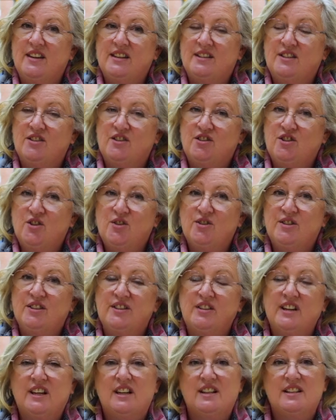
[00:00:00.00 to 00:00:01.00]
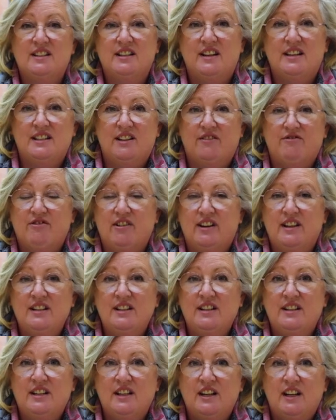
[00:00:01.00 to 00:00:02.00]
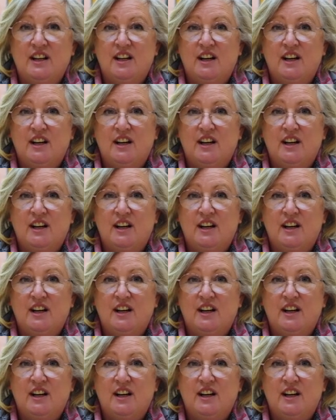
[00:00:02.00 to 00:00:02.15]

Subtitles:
there's certain things that are different,